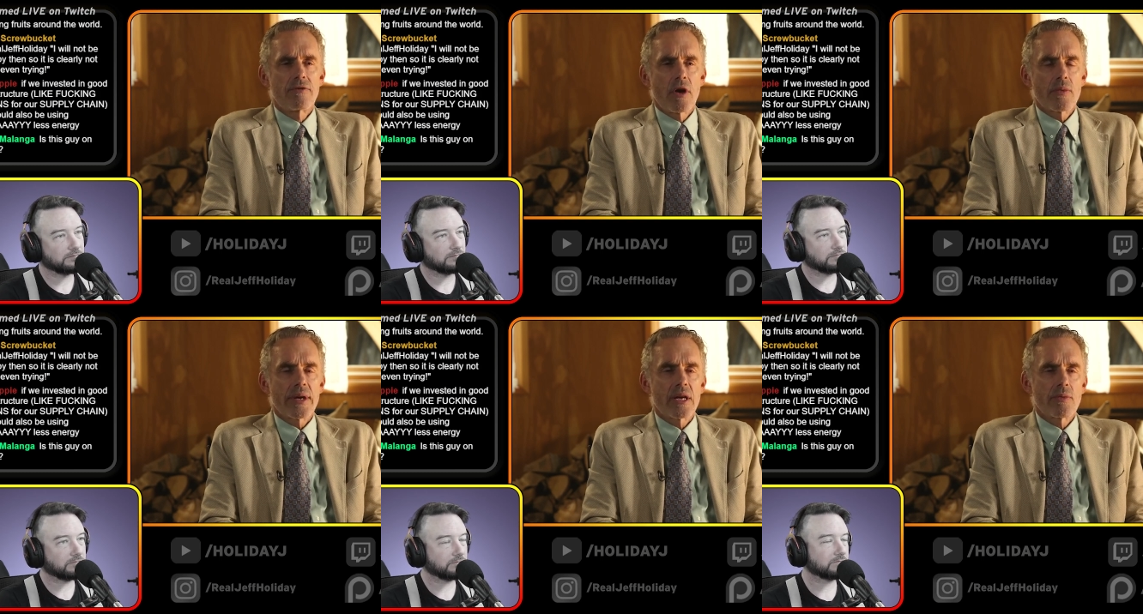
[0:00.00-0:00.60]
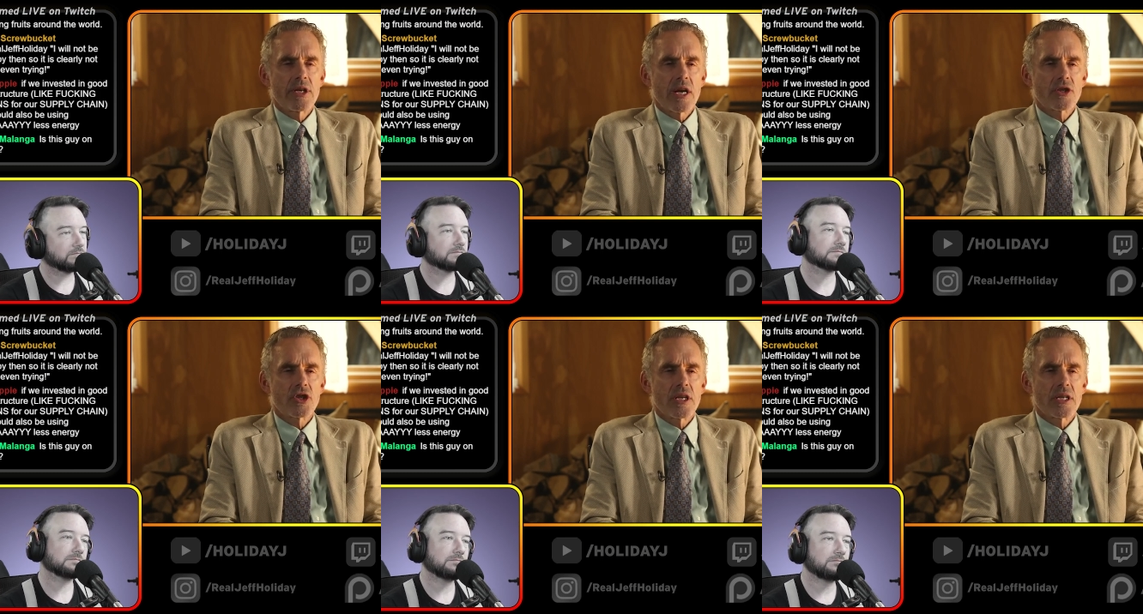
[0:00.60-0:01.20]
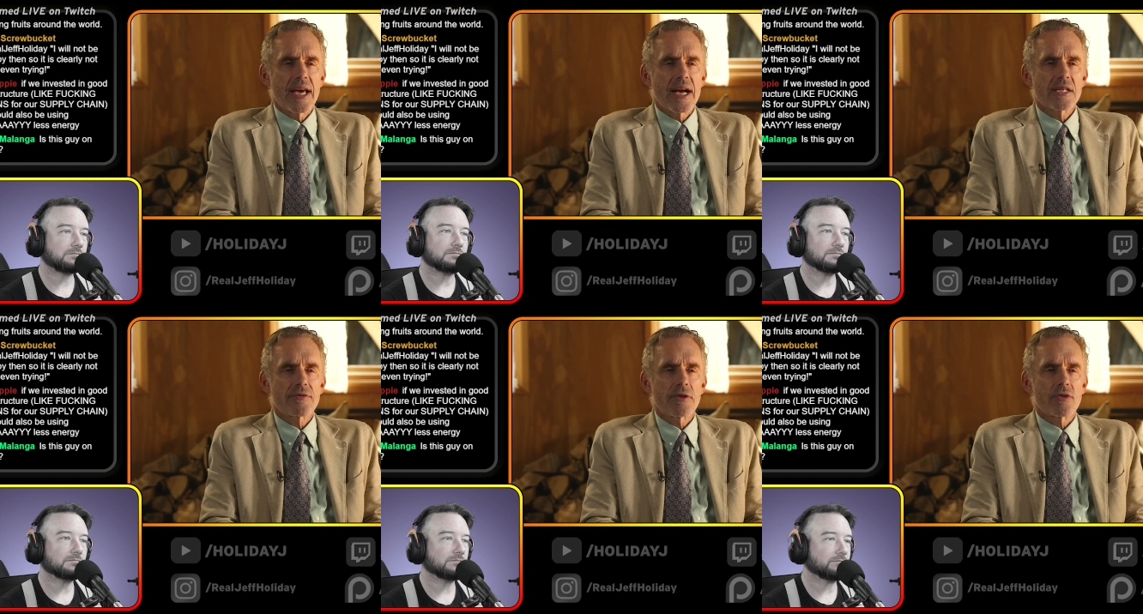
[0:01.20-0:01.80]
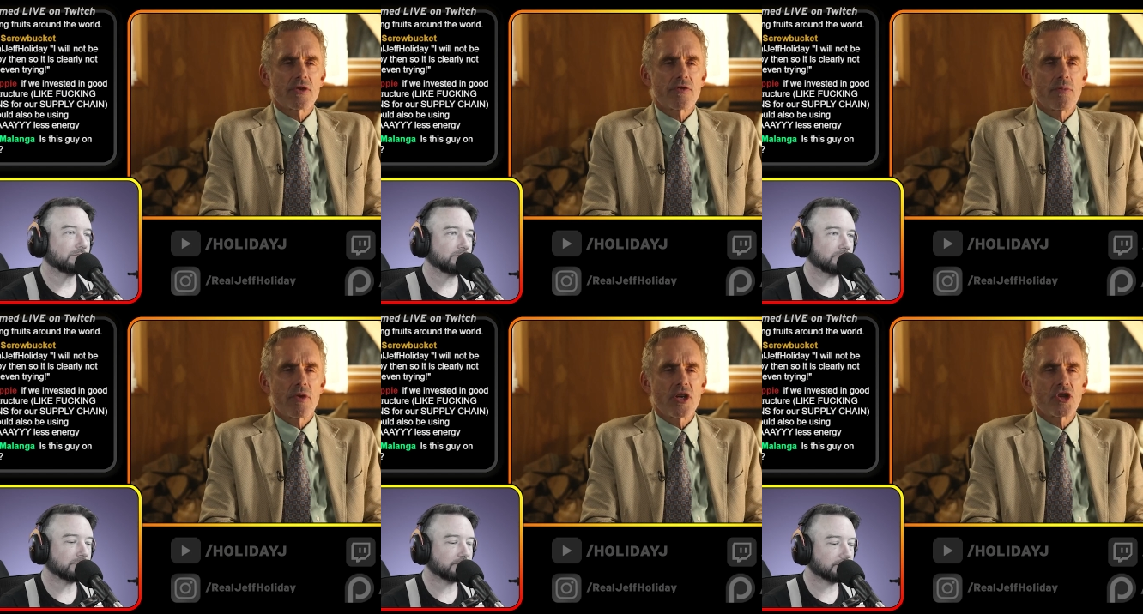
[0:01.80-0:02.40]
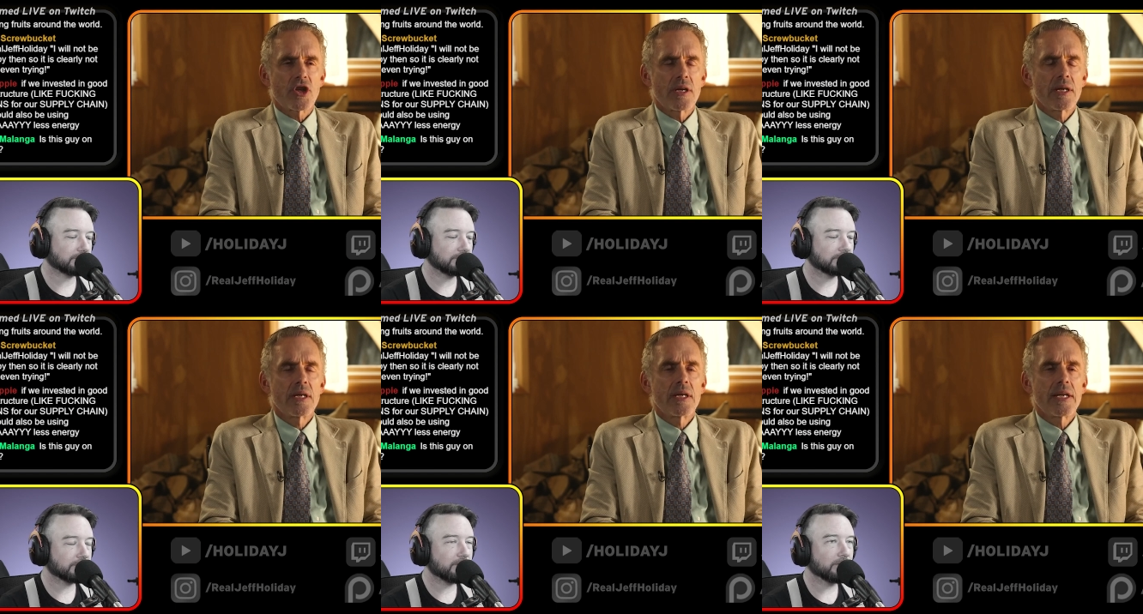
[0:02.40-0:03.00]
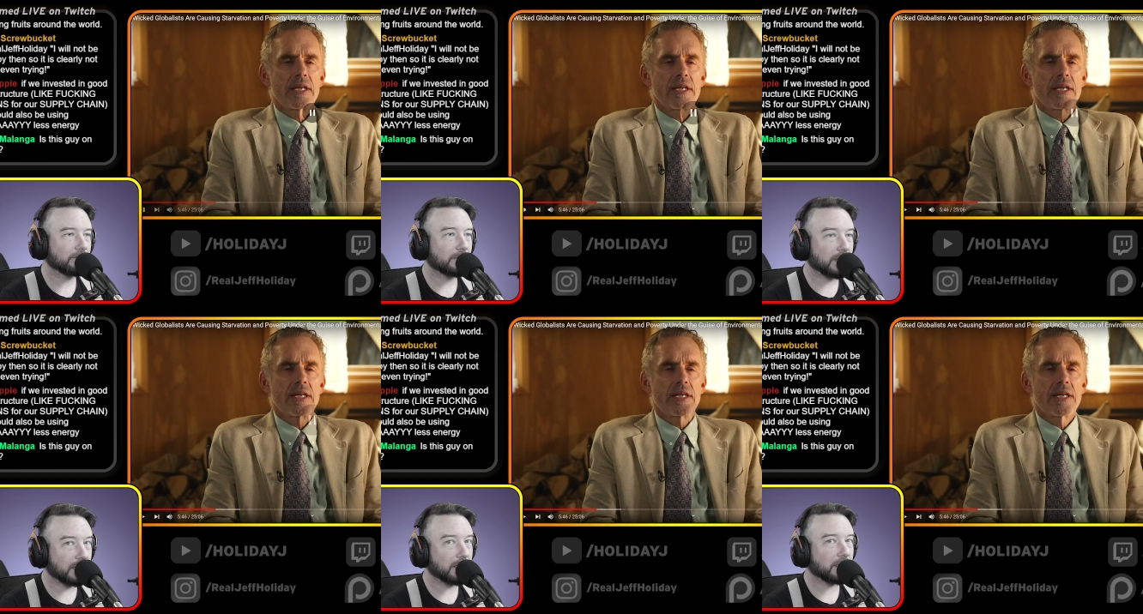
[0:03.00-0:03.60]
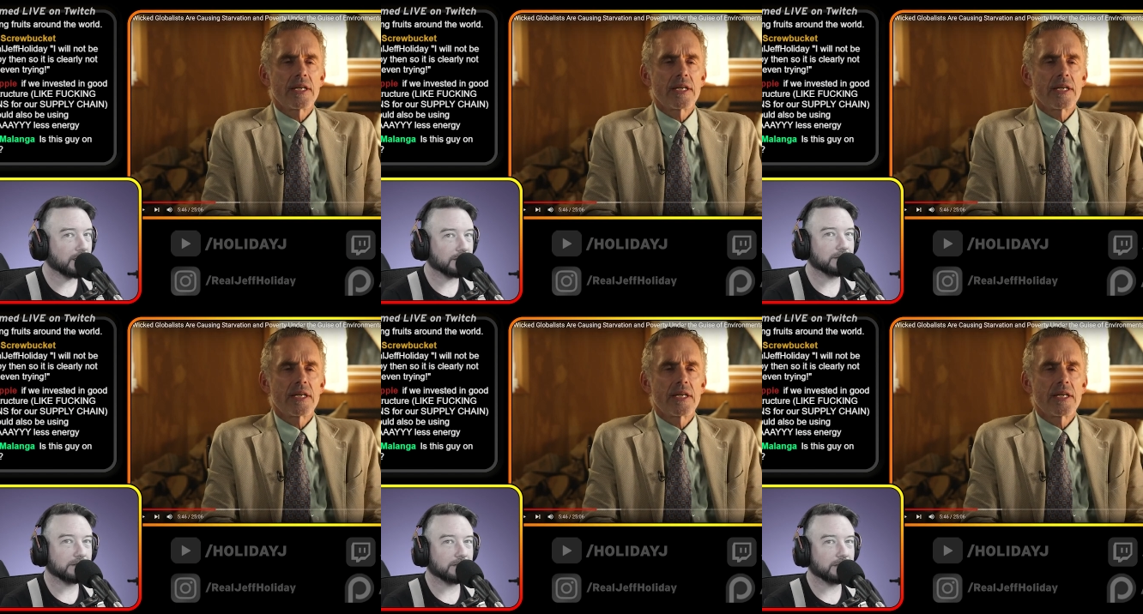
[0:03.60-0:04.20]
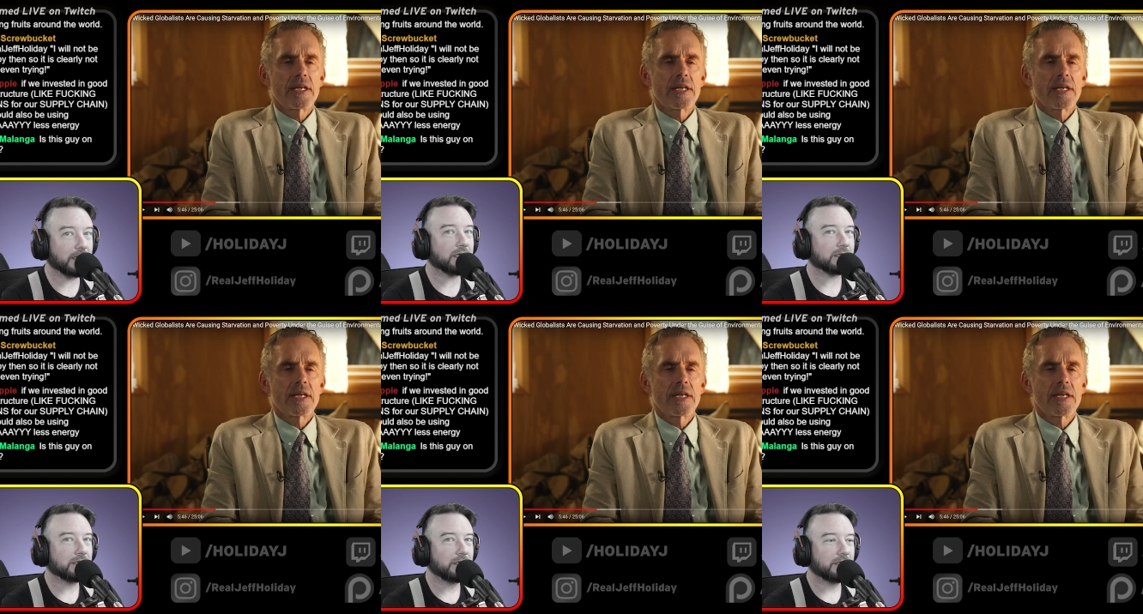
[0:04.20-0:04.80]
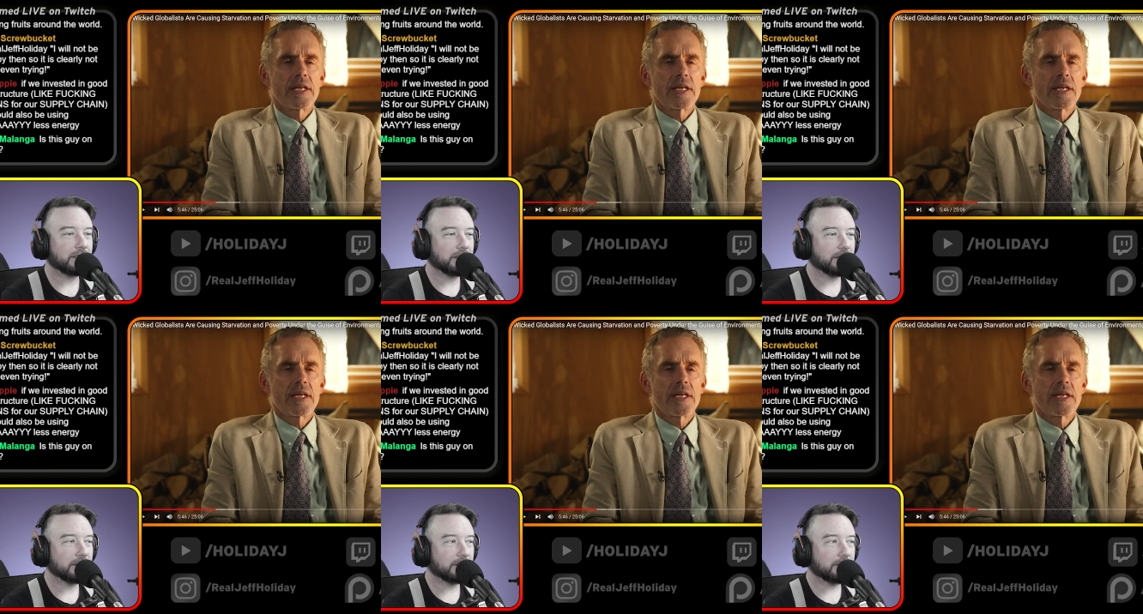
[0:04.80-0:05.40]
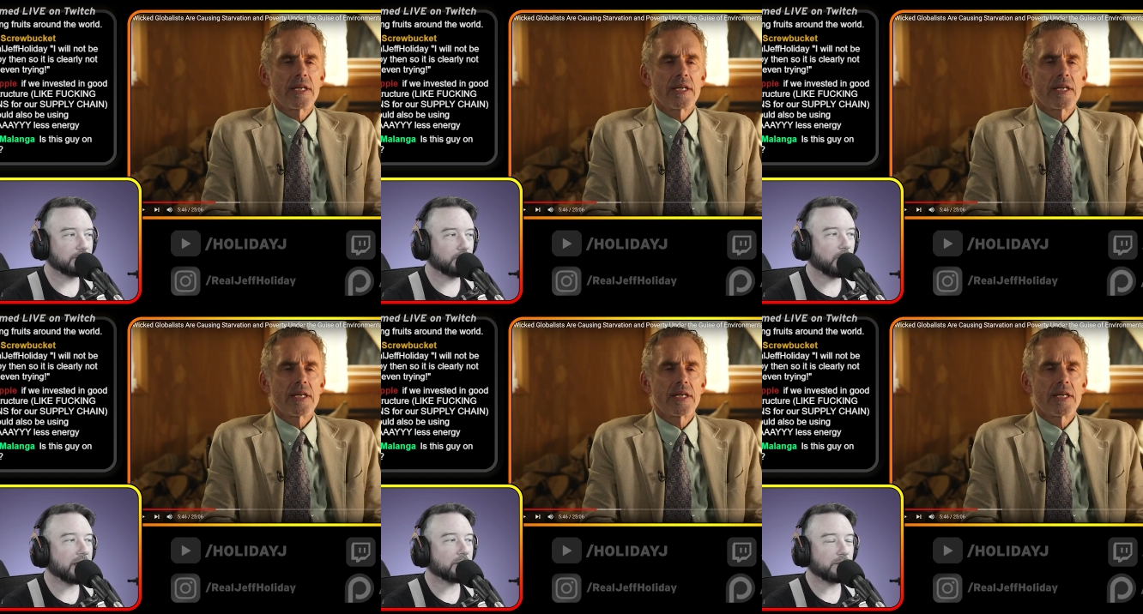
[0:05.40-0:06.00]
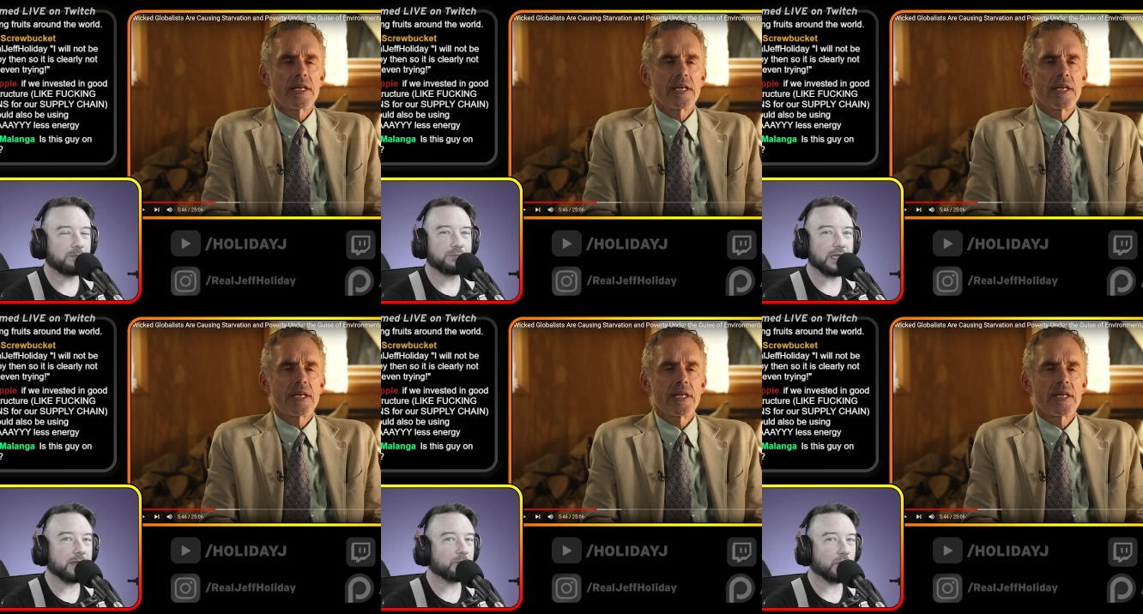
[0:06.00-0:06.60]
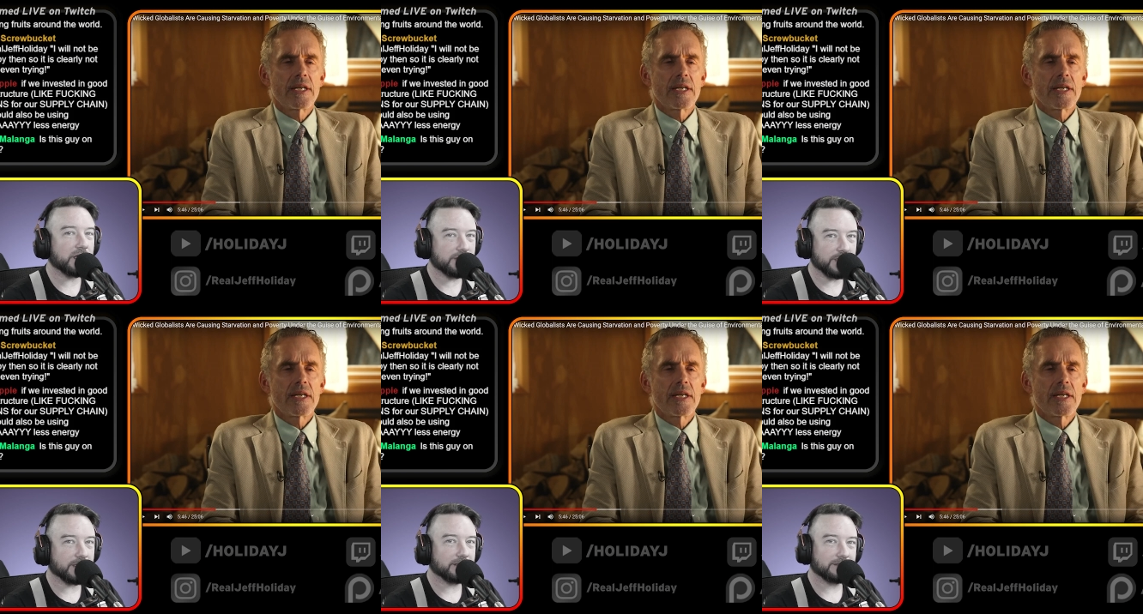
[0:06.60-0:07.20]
Speaker 1: following a reduction in gas flows from Russia. Yeah. Yeah. Why don't we
Speaker 2: blame Russia